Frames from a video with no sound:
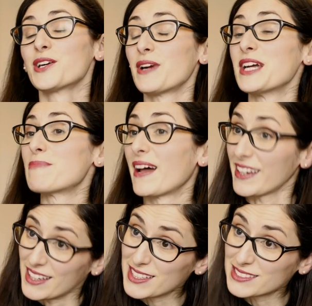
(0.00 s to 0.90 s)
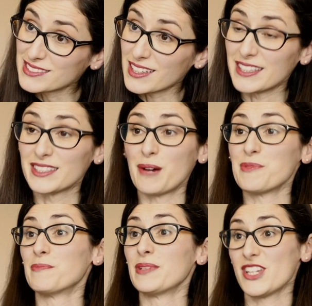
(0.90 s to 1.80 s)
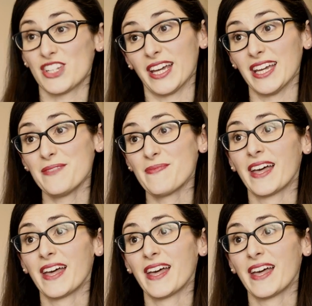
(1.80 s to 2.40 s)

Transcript: Craig Black Eagle and Damian BJ.